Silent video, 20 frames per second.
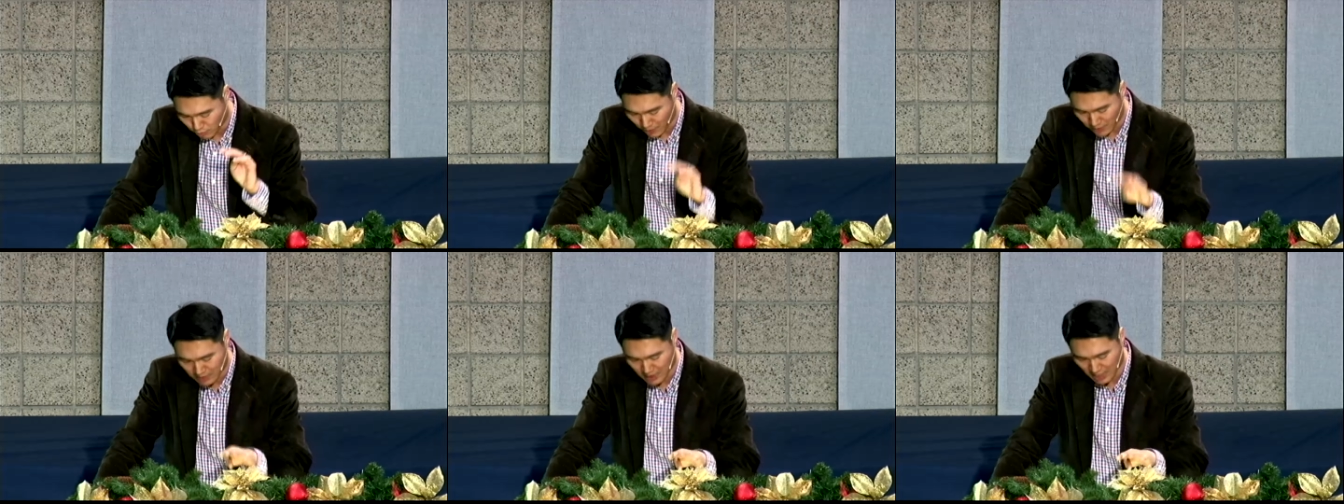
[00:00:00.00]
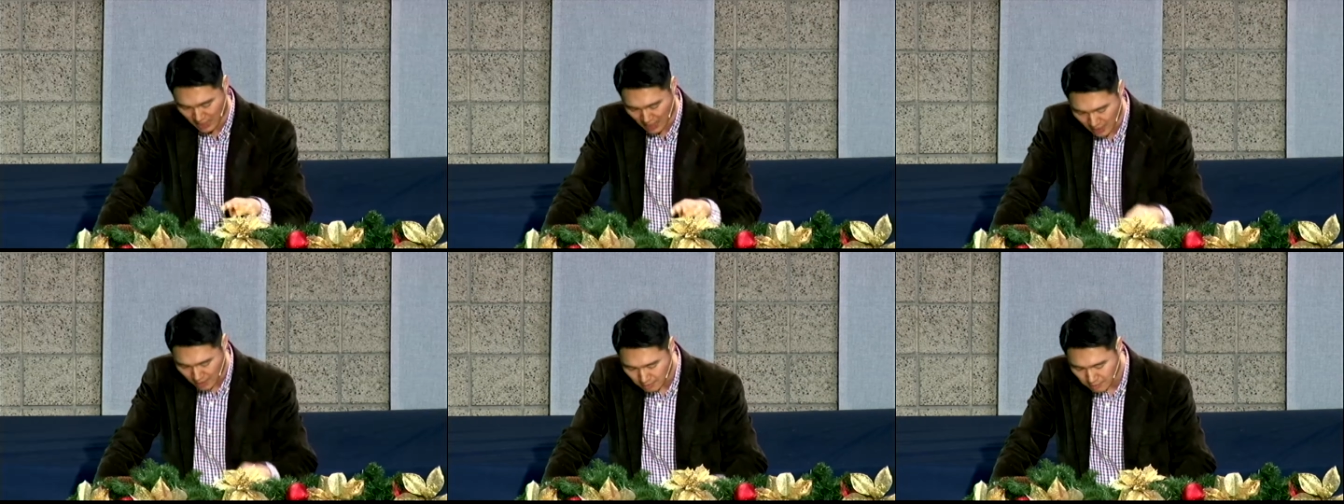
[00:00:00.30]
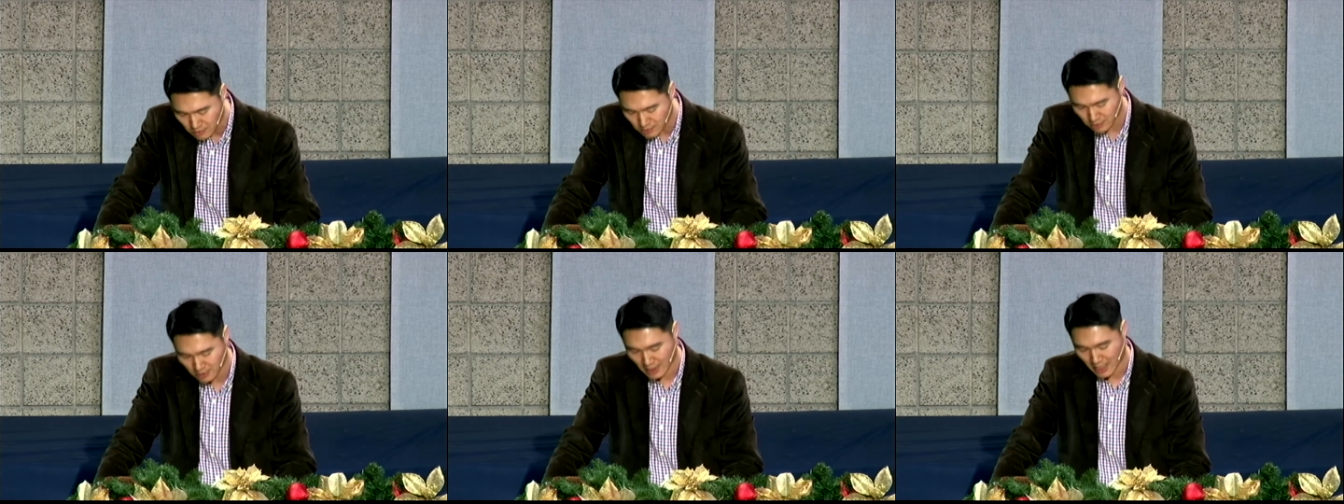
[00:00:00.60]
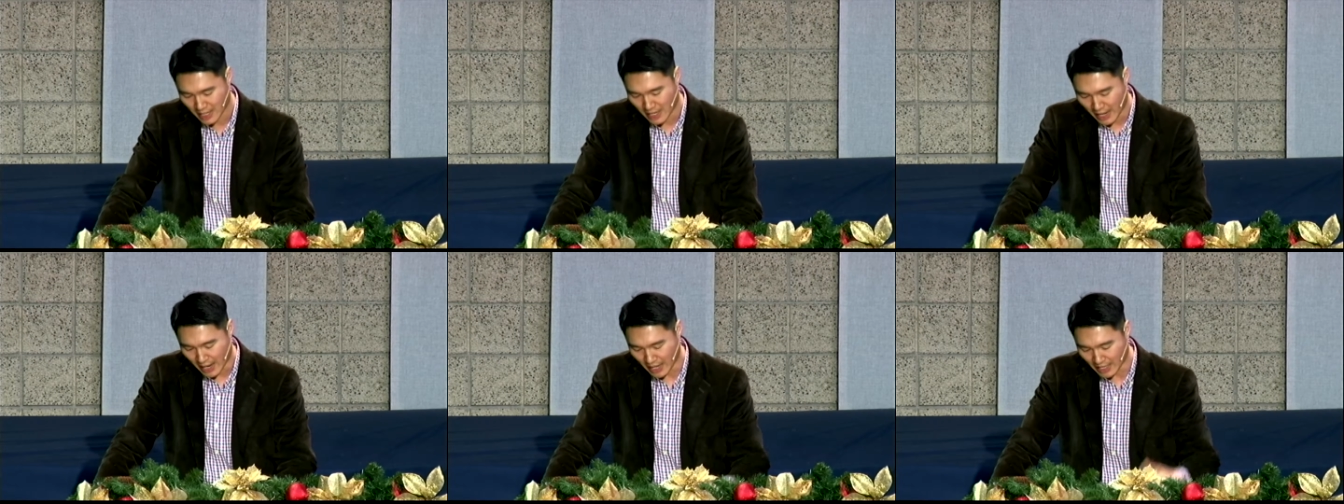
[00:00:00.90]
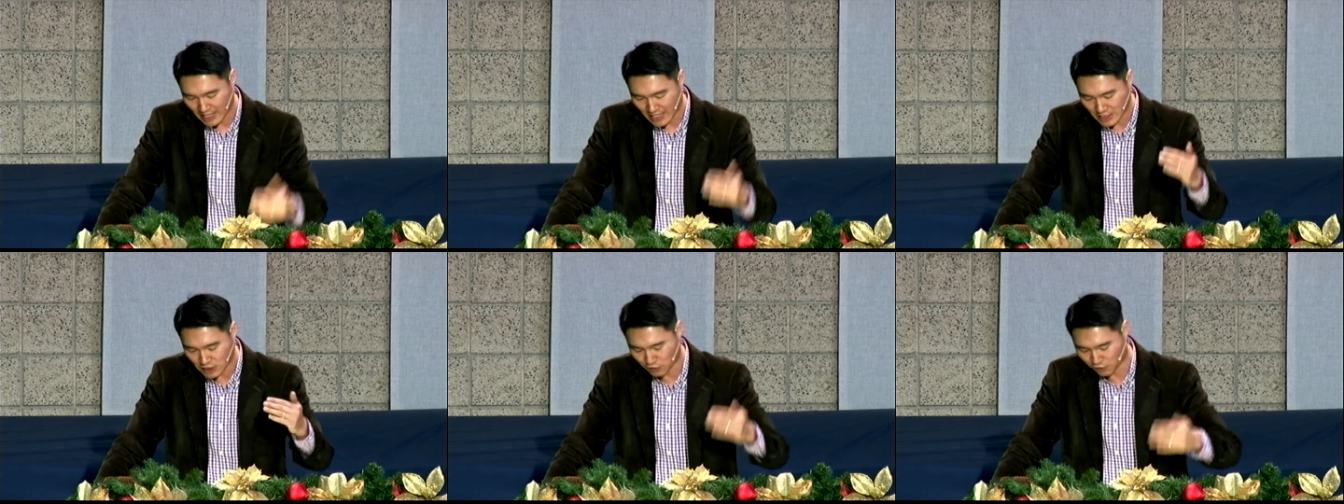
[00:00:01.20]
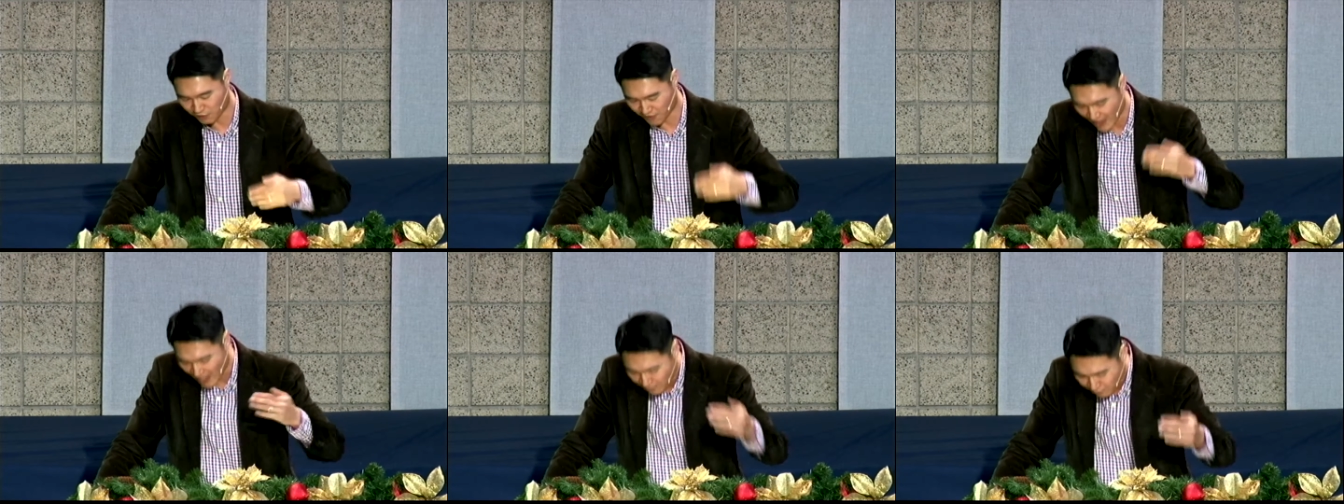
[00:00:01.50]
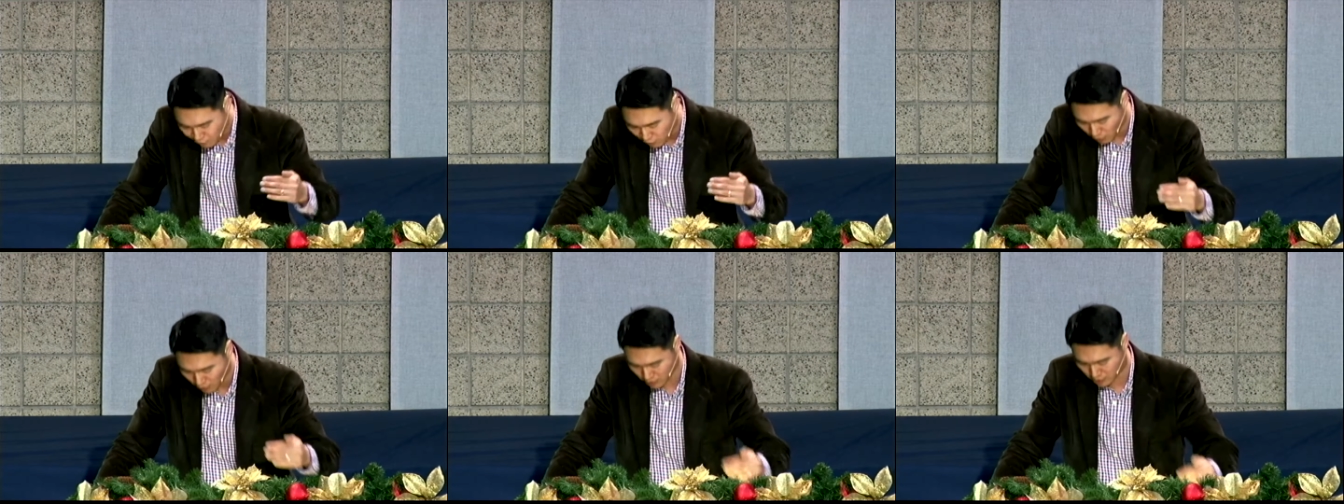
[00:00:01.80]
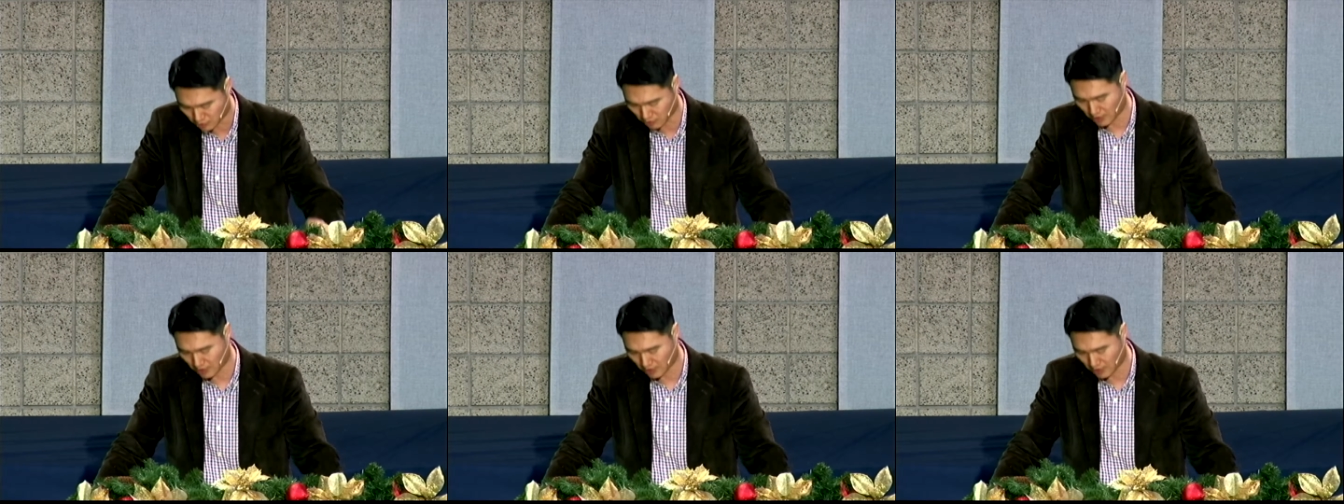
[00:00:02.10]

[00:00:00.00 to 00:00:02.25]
God redeems and he's faithful